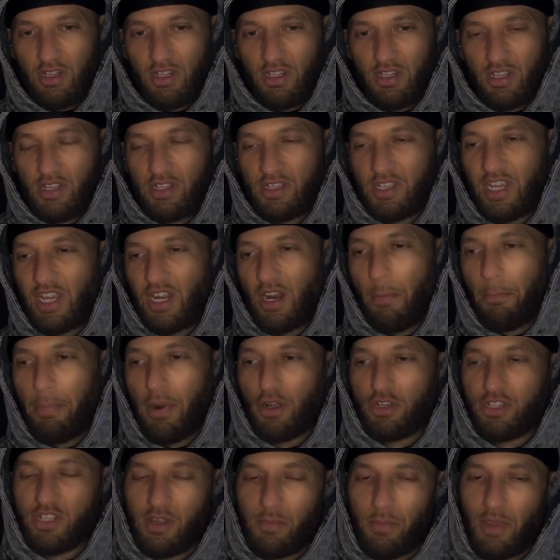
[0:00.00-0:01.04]
To see the
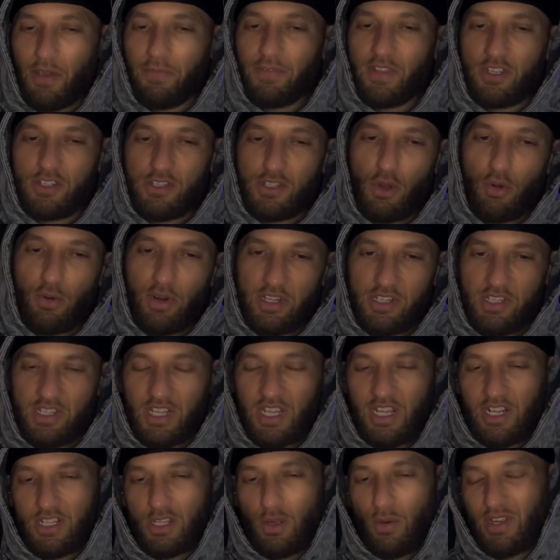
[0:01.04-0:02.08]
blossom, you have to sow the
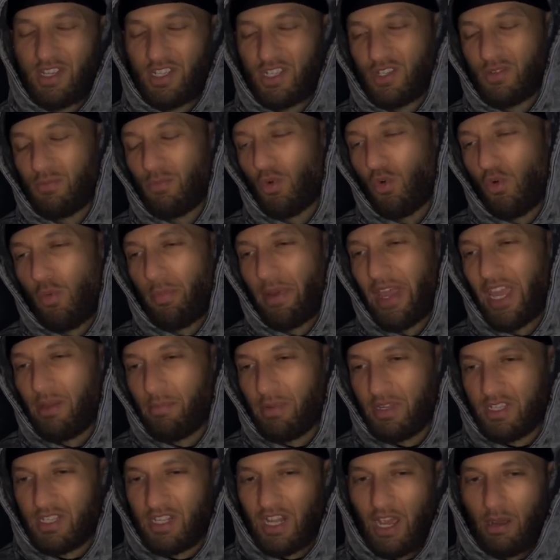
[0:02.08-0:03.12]
seed. So it's small baby
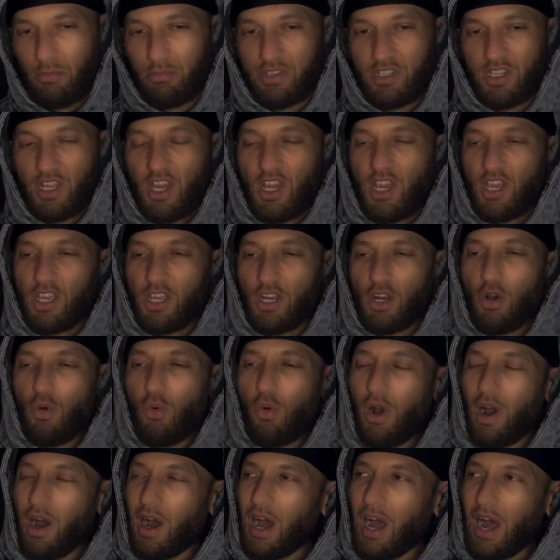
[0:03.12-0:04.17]
steps. You know
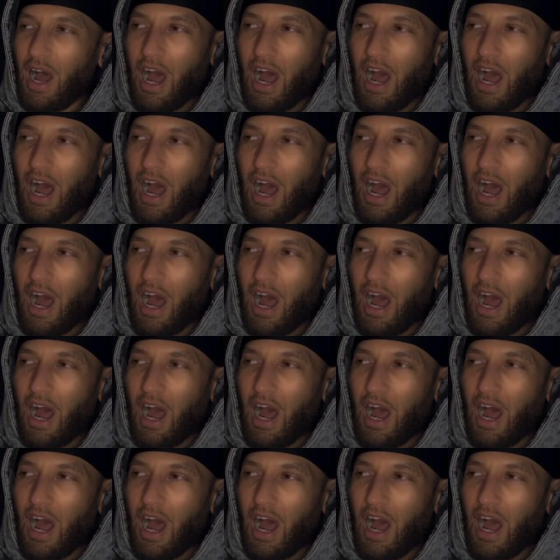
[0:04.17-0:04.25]
what?